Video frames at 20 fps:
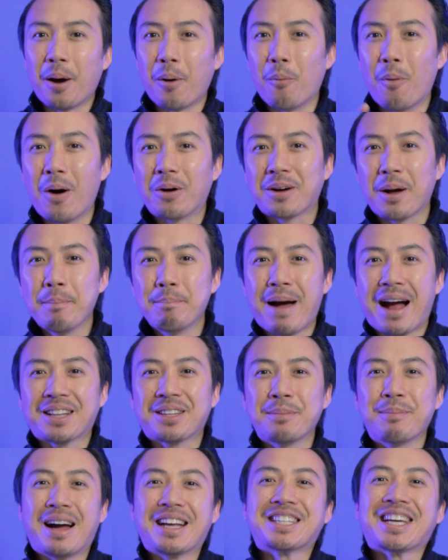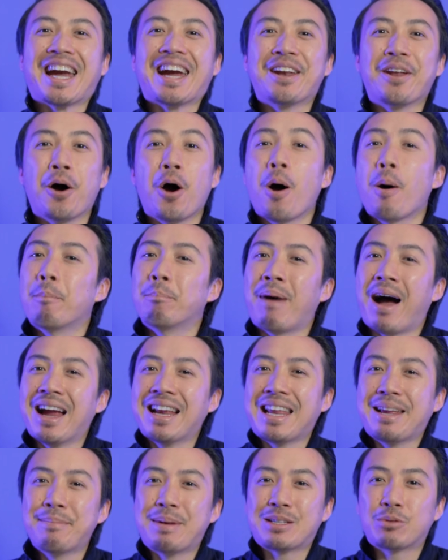Welcome back to my channel. My
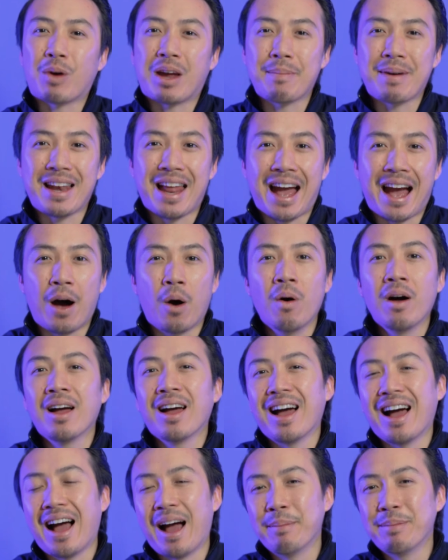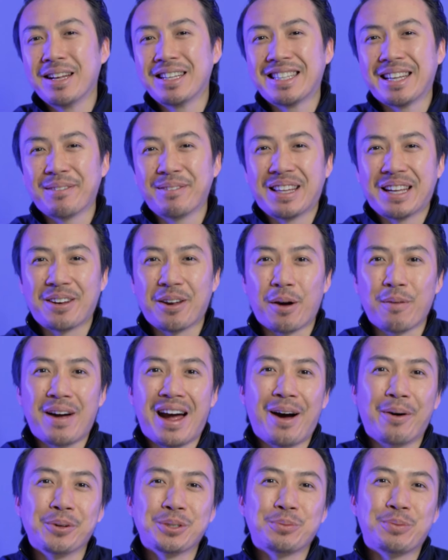name is Raymond. I'm the team leader of
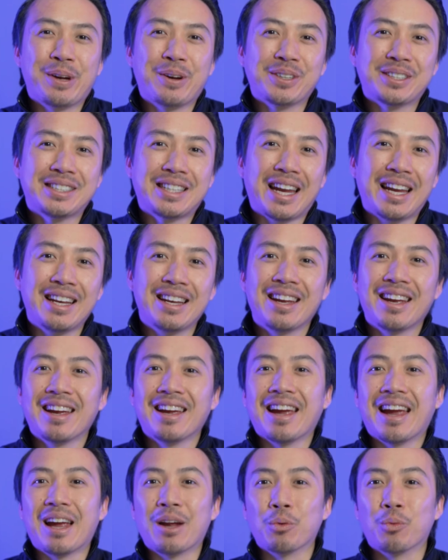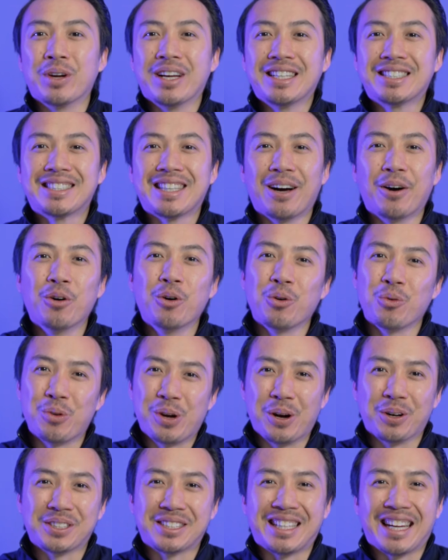HAUS Real Estate, and we sell
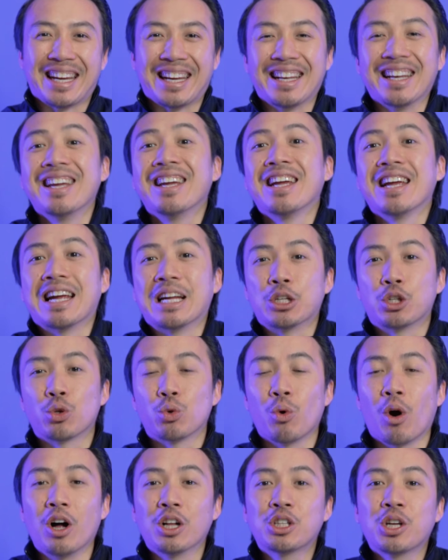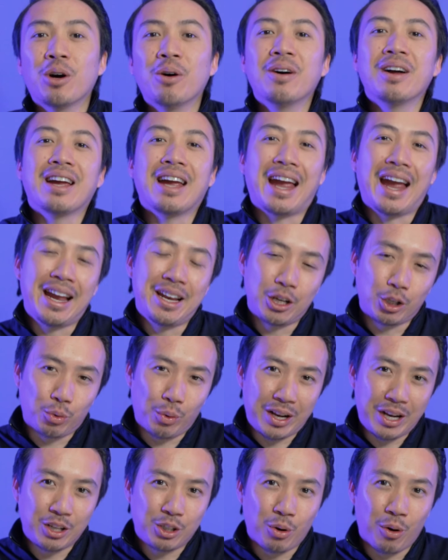real estate in Toronto and the
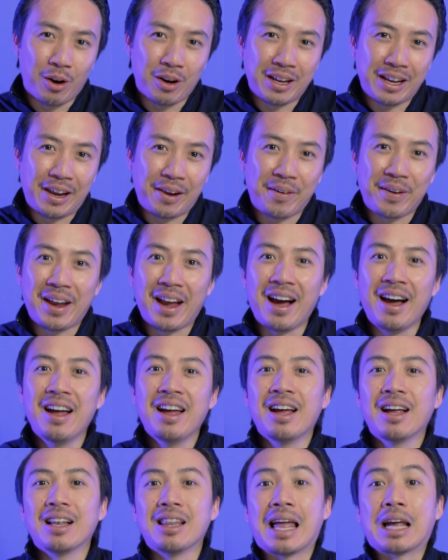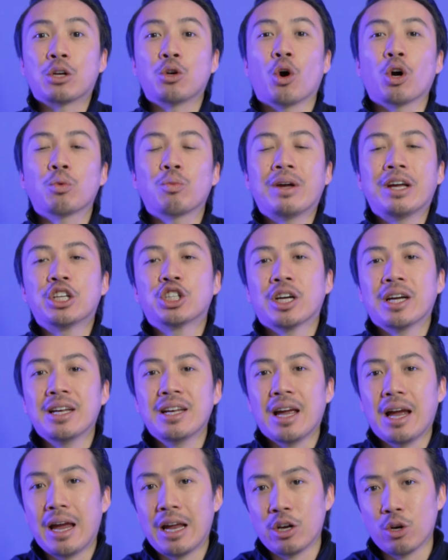Greater Toronto area like York
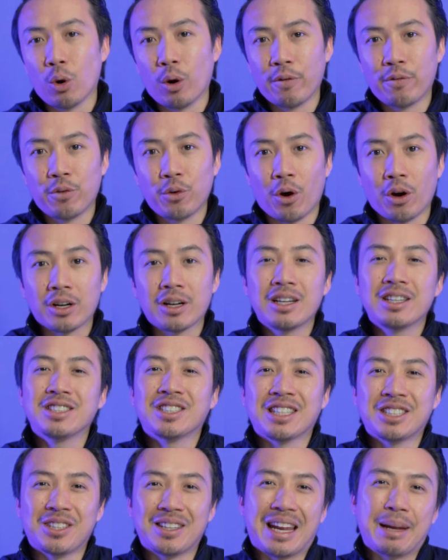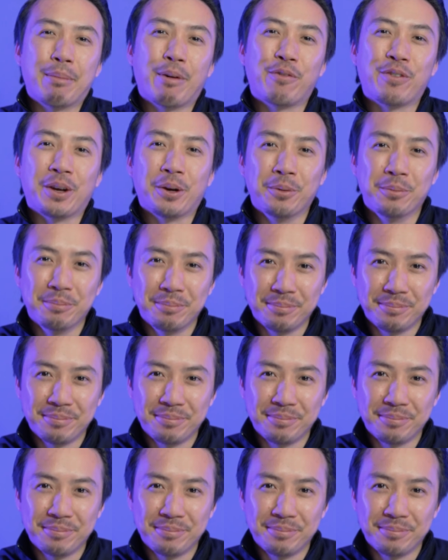Region and North York, just to name a few.